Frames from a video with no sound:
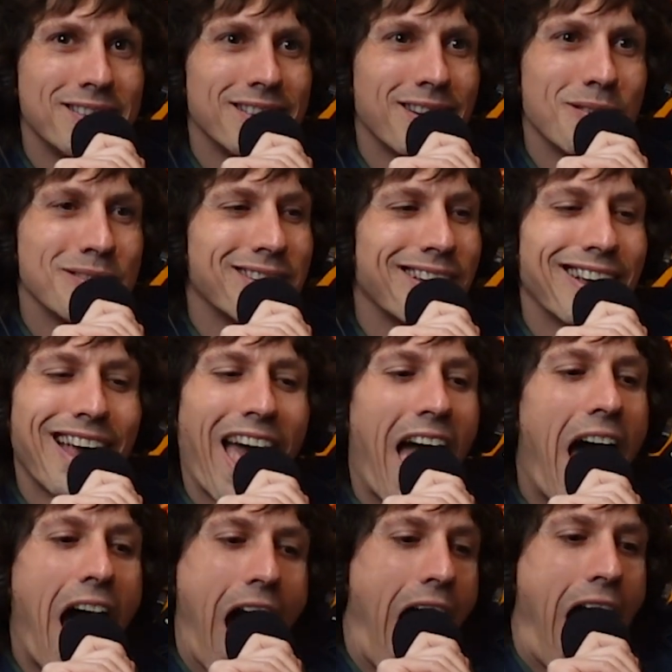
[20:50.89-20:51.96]
And I was like,
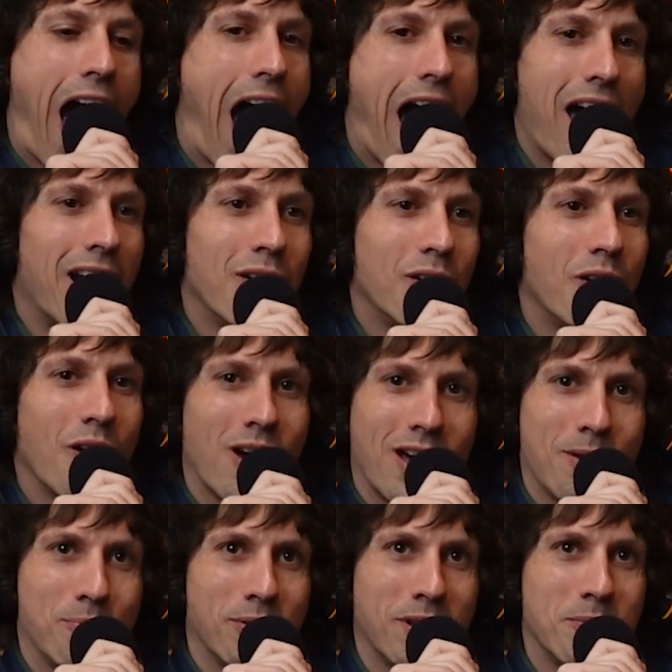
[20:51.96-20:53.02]
I don't know how
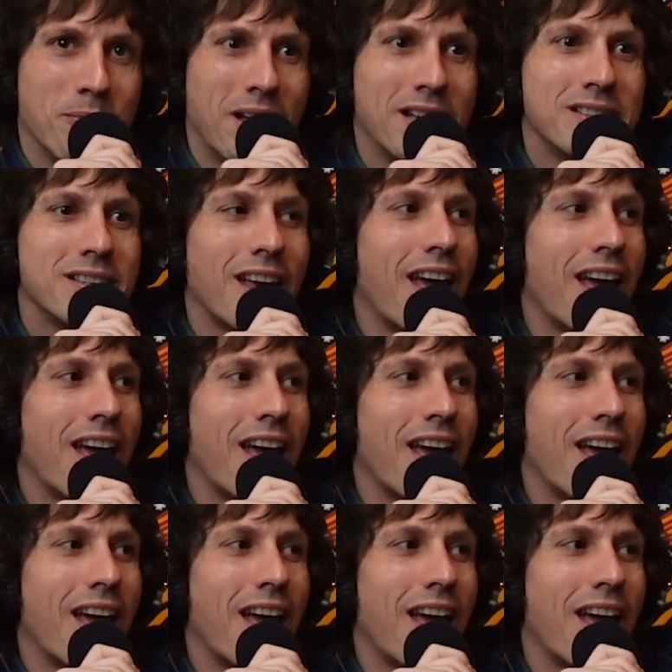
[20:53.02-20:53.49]
to play bass.